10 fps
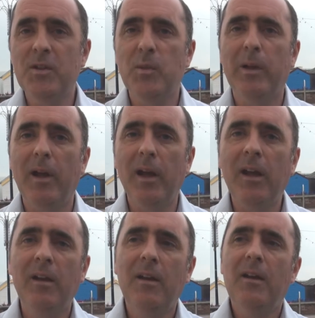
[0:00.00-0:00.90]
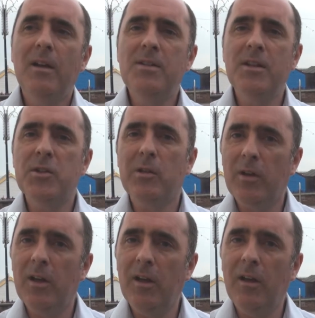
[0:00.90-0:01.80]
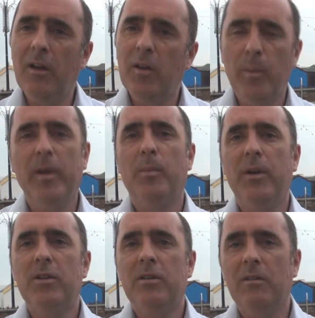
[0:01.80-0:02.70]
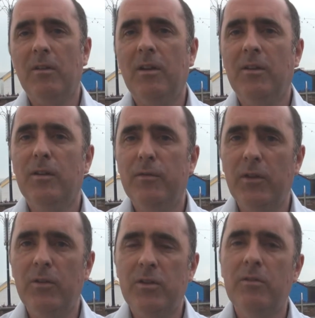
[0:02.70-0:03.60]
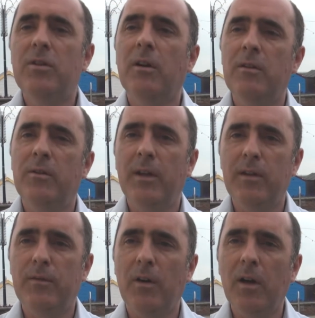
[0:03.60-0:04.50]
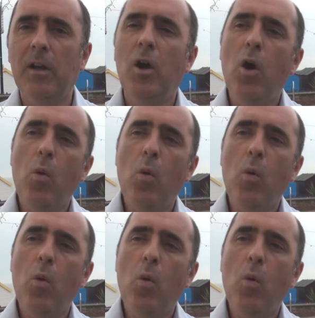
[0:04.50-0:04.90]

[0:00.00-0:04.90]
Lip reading: into play is it's looking at the bigger picture, looking to the future and trying to identify